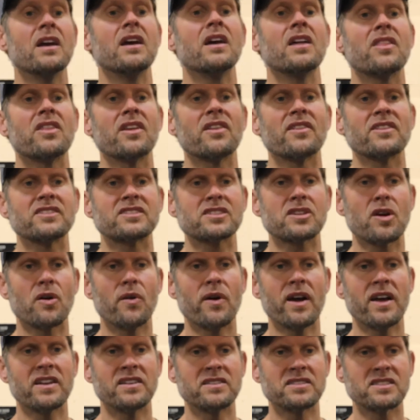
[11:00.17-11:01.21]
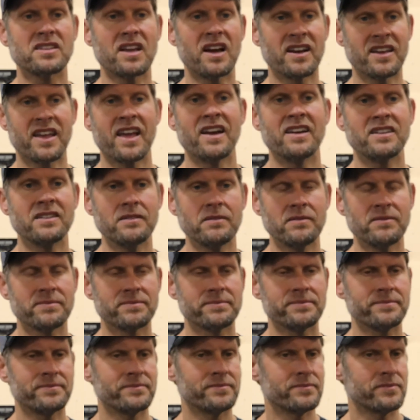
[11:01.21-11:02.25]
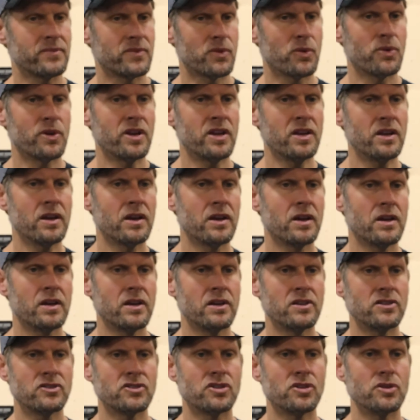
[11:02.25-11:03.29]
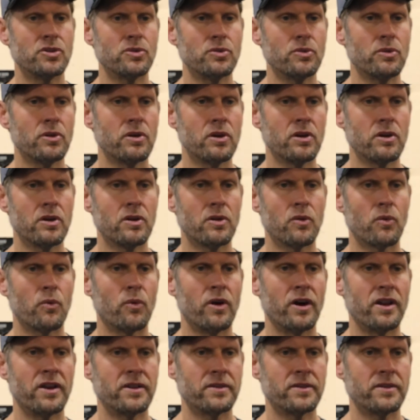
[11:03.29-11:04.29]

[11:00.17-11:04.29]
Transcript: then let's go ahead and again, 3, 2, 1.